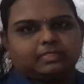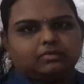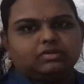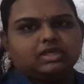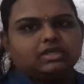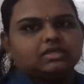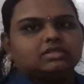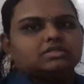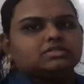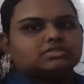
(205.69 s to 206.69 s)
Okay.
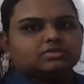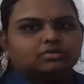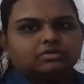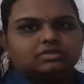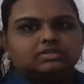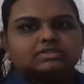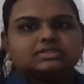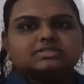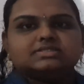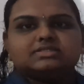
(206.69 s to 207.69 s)
So,
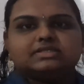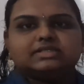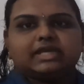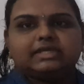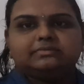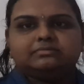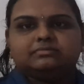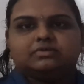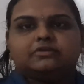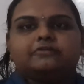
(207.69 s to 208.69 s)
this is the time
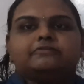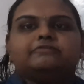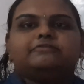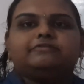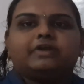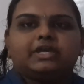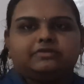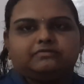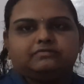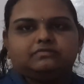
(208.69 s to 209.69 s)

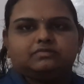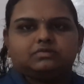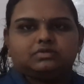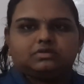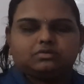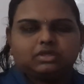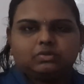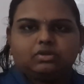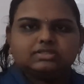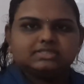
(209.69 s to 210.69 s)
5. Okay,
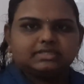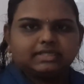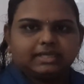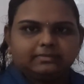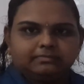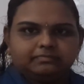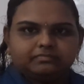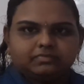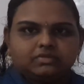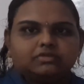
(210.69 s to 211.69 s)
what's the time?
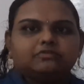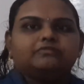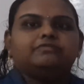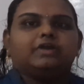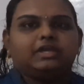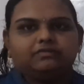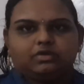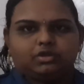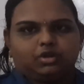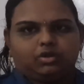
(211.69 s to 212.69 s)
5
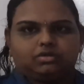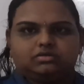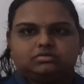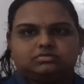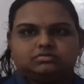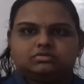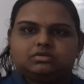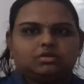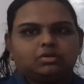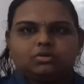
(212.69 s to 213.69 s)
o'clock.
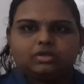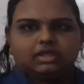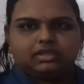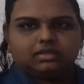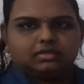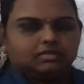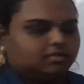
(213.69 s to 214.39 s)
Okay.